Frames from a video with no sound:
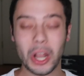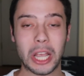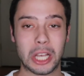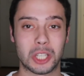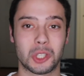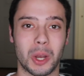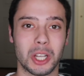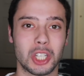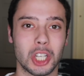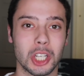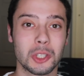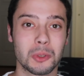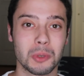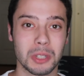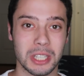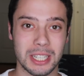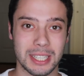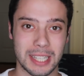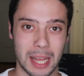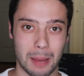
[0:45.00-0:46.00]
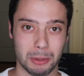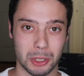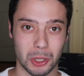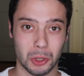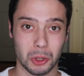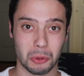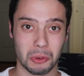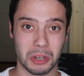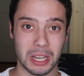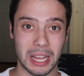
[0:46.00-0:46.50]
Okay, so I just released
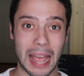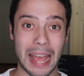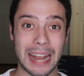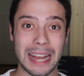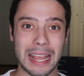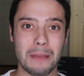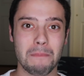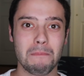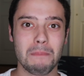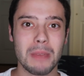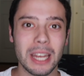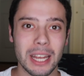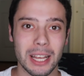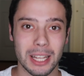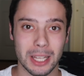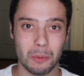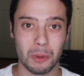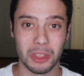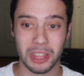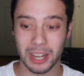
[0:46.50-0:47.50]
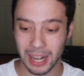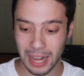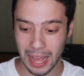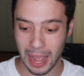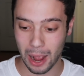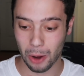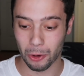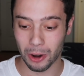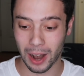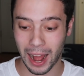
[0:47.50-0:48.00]
episode 3, and immediately, within an
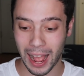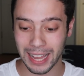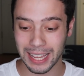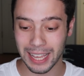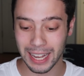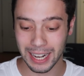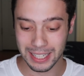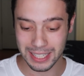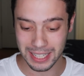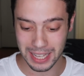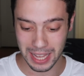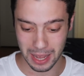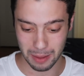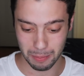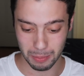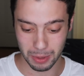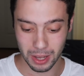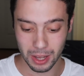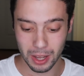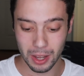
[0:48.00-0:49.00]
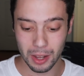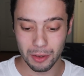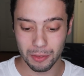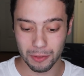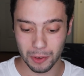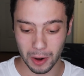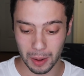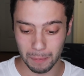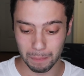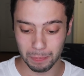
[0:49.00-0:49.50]
hour, I get a DM
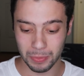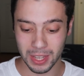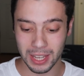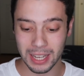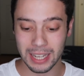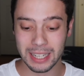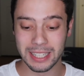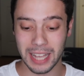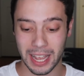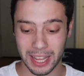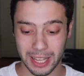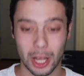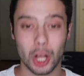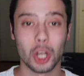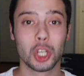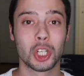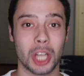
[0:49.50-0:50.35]
from Daniella